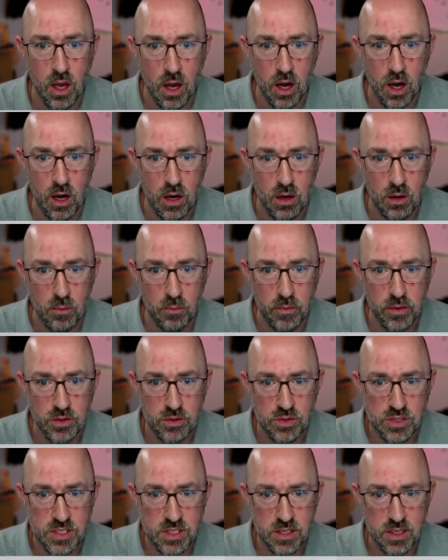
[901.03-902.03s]
and
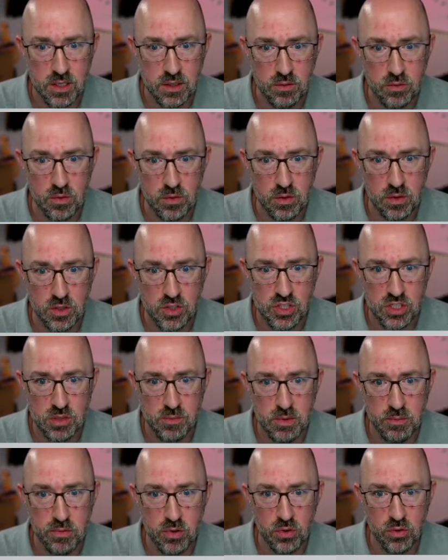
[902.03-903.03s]
you see, should
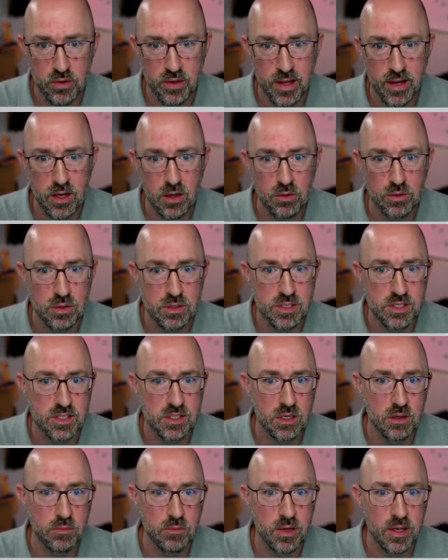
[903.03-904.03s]
be pulling out
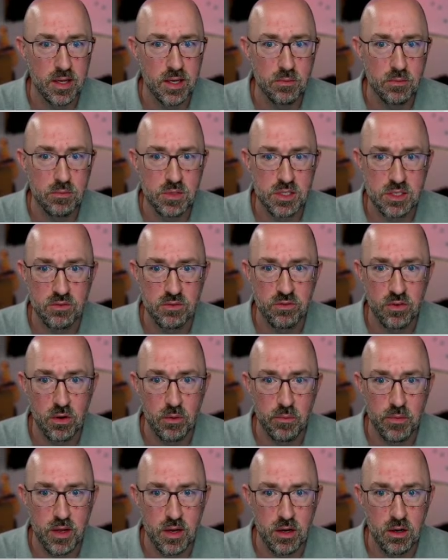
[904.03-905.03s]
some names
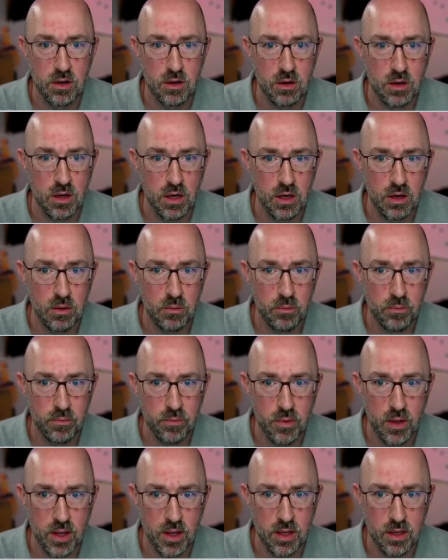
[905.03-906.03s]
from there. And
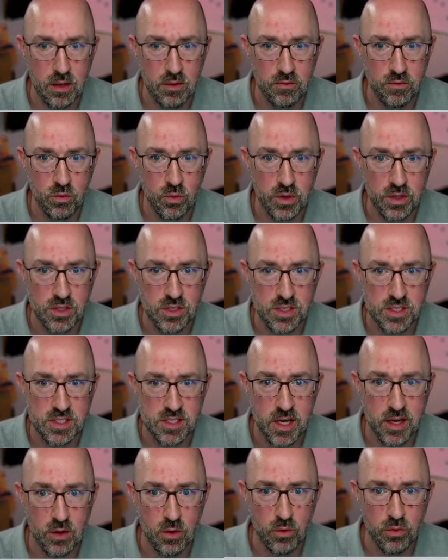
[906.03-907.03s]
if we just
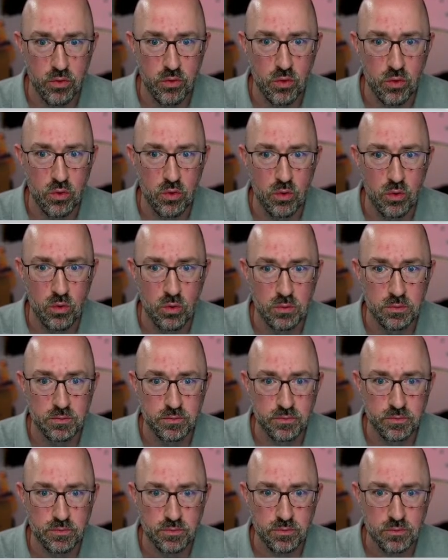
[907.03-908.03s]
cycle through,
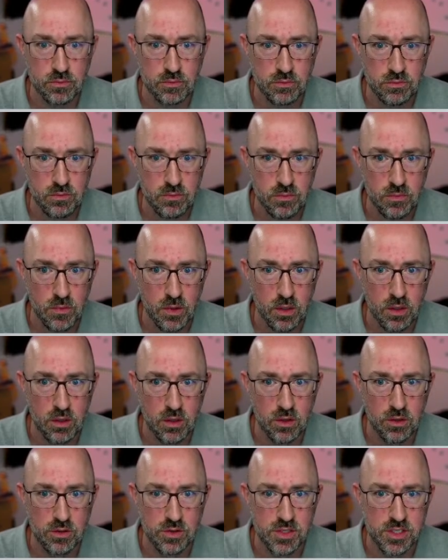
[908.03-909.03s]

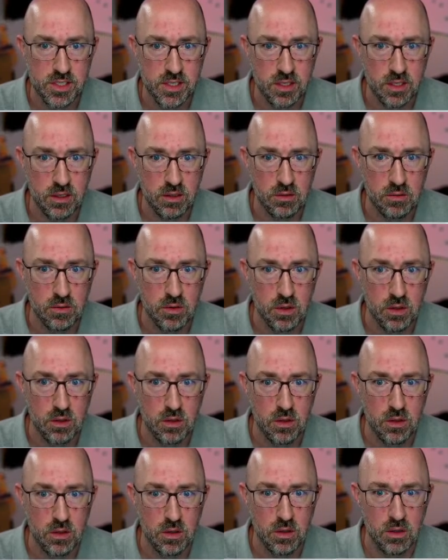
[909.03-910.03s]
see
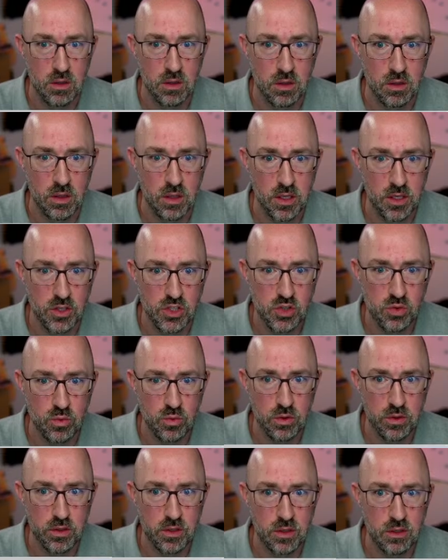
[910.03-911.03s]
each
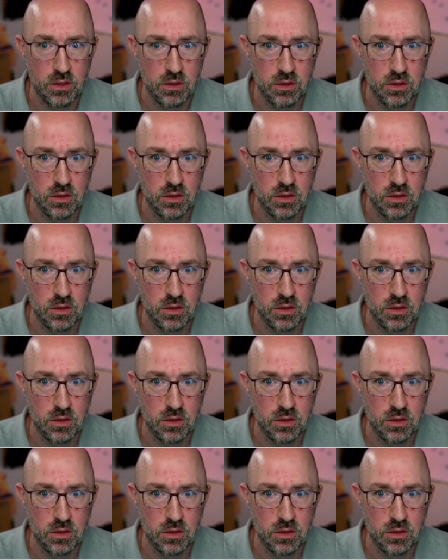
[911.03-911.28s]
one.